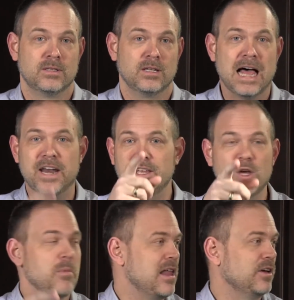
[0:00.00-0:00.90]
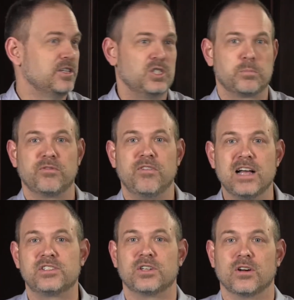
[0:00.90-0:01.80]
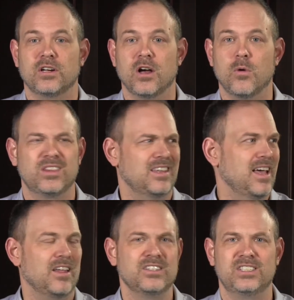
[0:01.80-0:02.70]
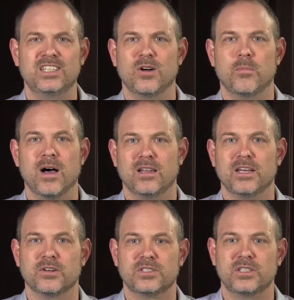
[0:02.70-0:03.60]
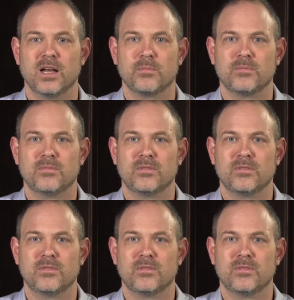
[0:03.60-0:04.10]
A lot of you might look at your professor and go, what the hell does she know about leadership?